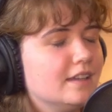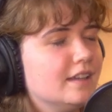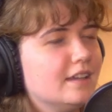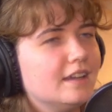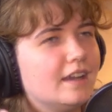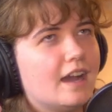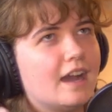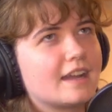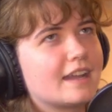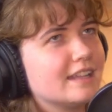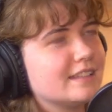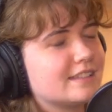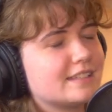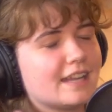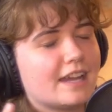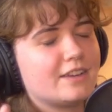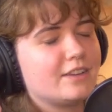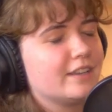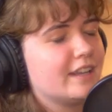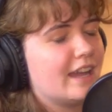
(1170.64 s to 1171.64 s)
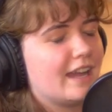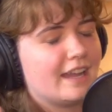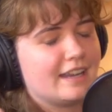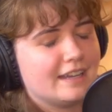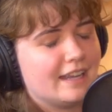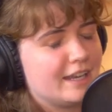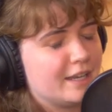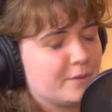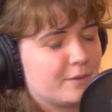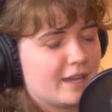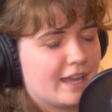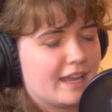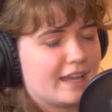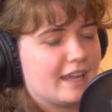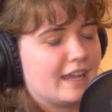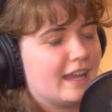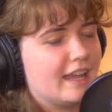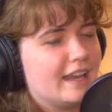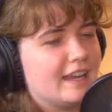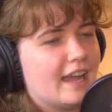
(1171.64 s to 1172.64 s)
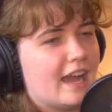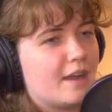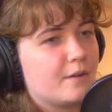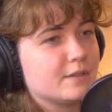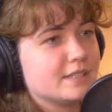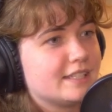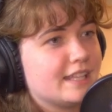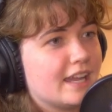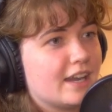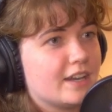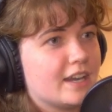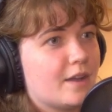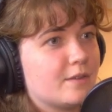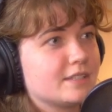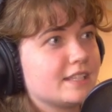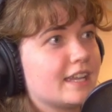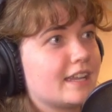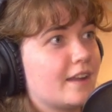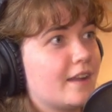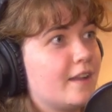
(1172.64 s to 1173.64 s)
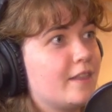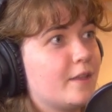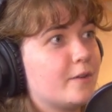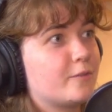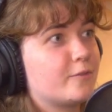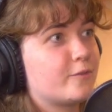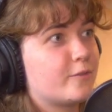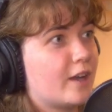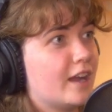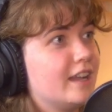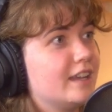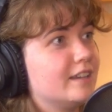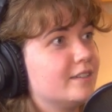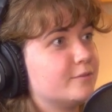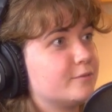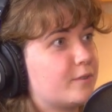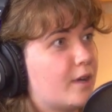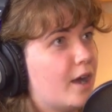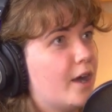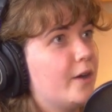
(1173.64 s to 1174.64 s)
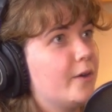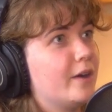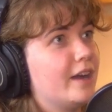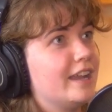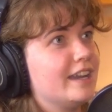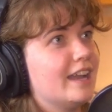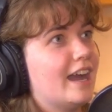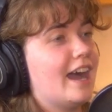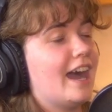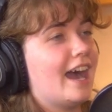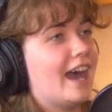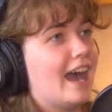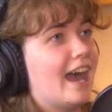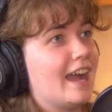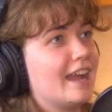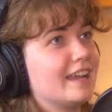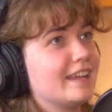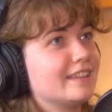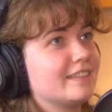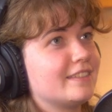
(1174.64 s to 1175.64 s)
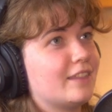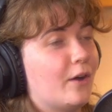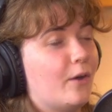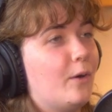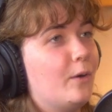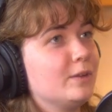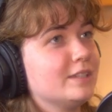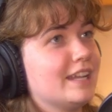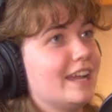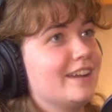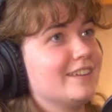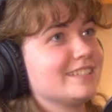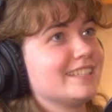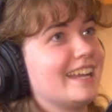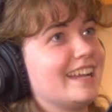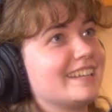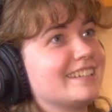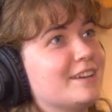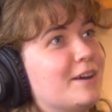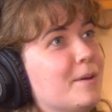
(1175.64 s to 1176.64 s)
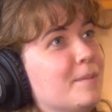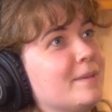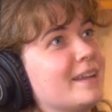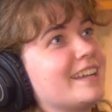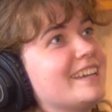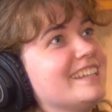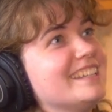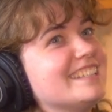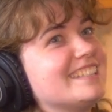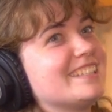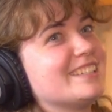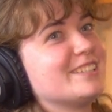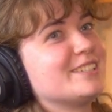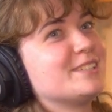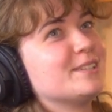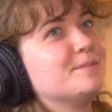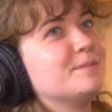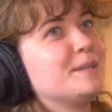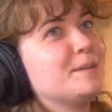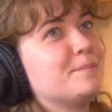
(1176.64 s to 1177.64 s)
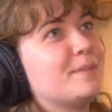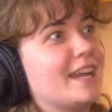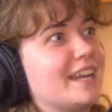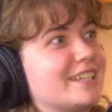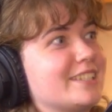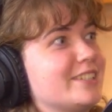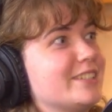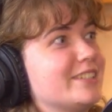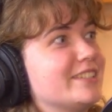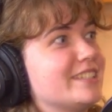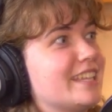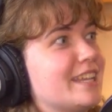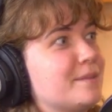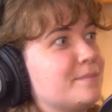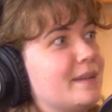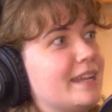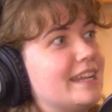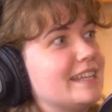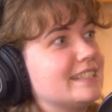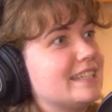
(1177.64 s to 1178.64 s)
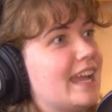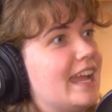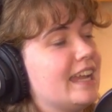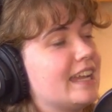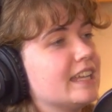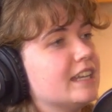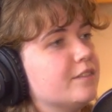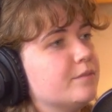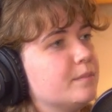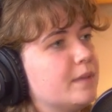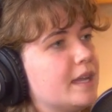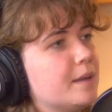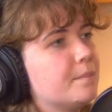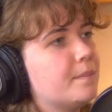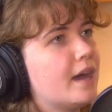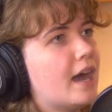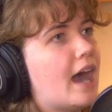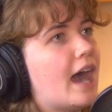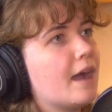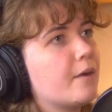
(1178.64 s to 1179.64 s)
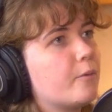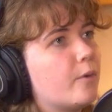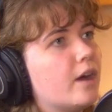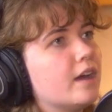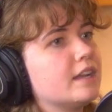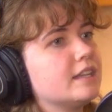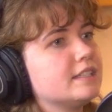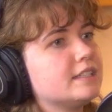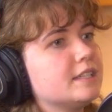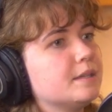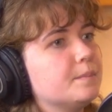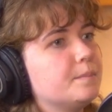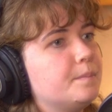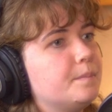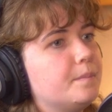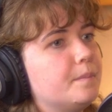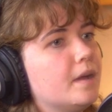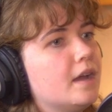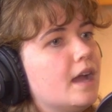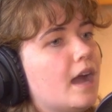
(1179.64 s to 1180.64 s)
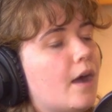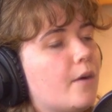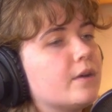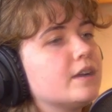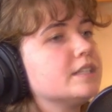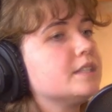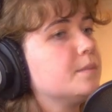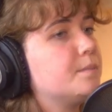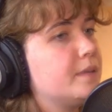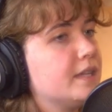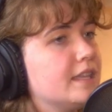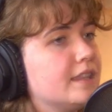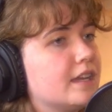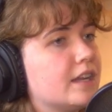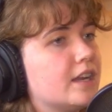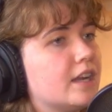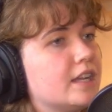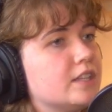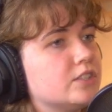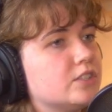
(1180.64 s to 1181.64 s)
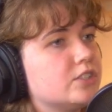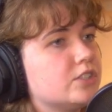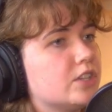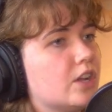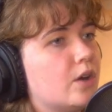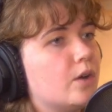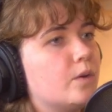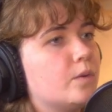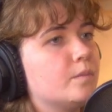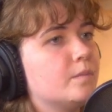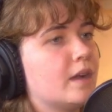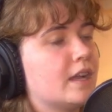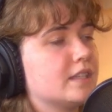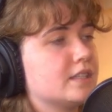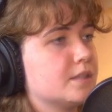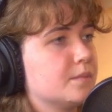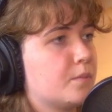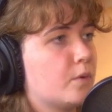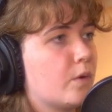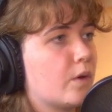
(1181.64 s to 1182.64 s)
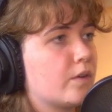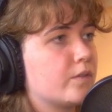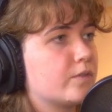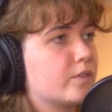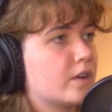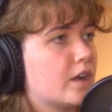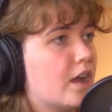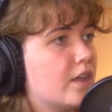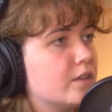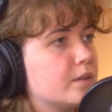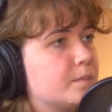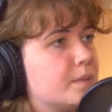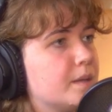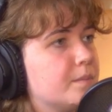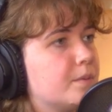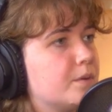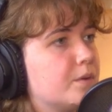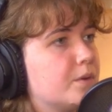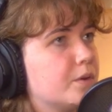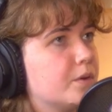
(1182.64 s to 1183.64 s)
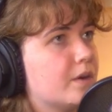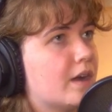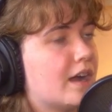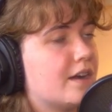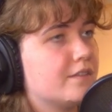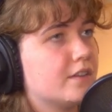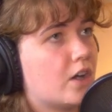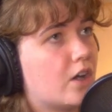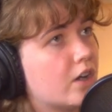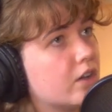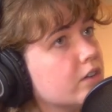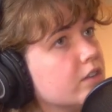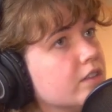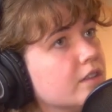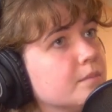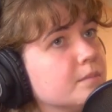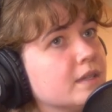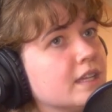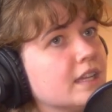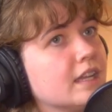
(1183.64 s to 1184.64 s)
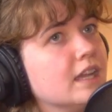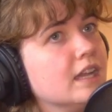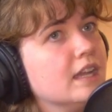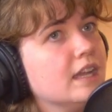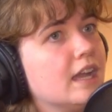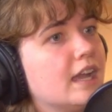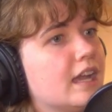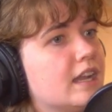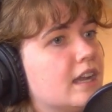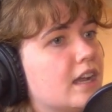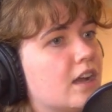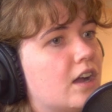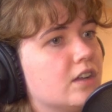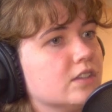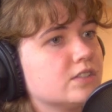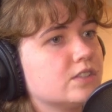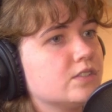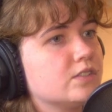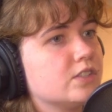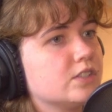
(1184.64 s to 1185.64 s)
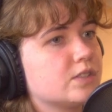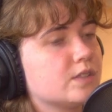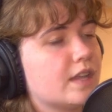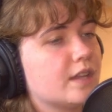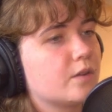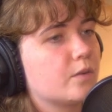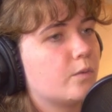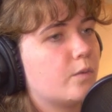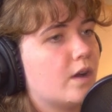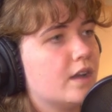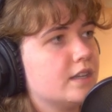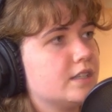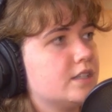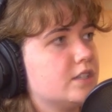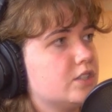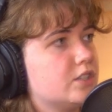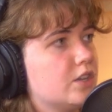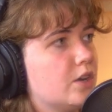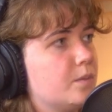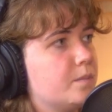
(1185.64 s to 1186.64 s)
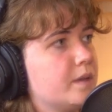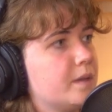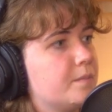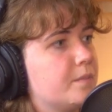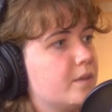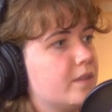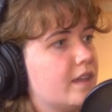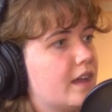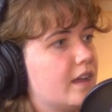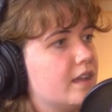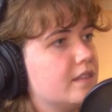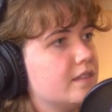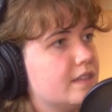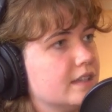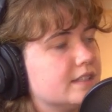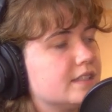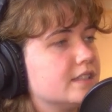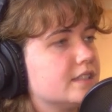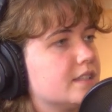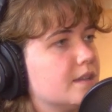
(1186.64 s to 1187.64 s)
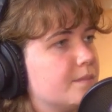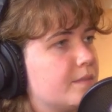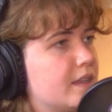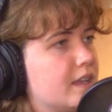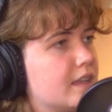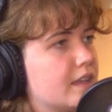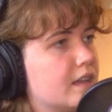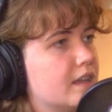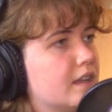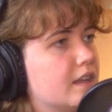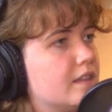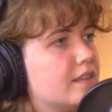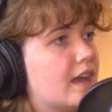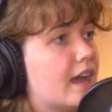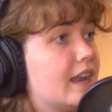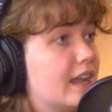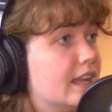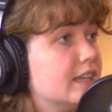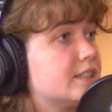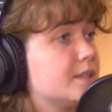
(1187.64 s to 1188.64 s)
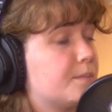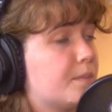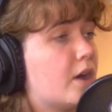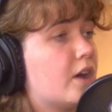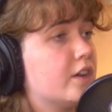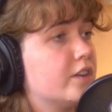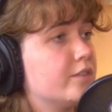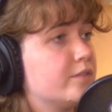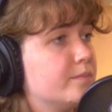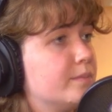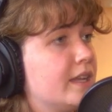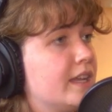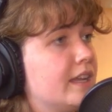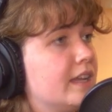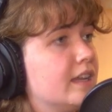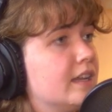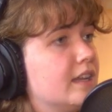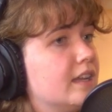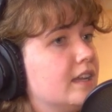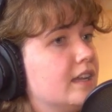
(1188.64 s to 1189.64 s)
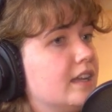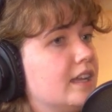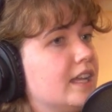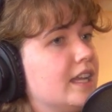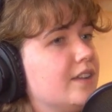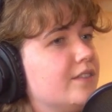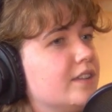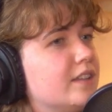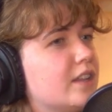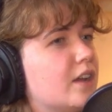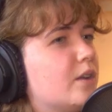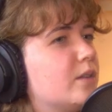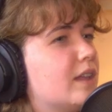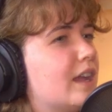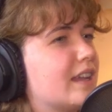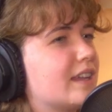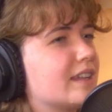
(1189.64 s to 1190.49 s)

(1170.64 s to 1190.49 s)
against Title IX anyway. And I was there and I was like in the front row, and the whole day I was like, oh my goodness, there's so many pictures like being taken of me. But I wanted to be there and show my support for other people who have it harder than me. And I also just like wanted to show people that this is something that is a part of me, even though like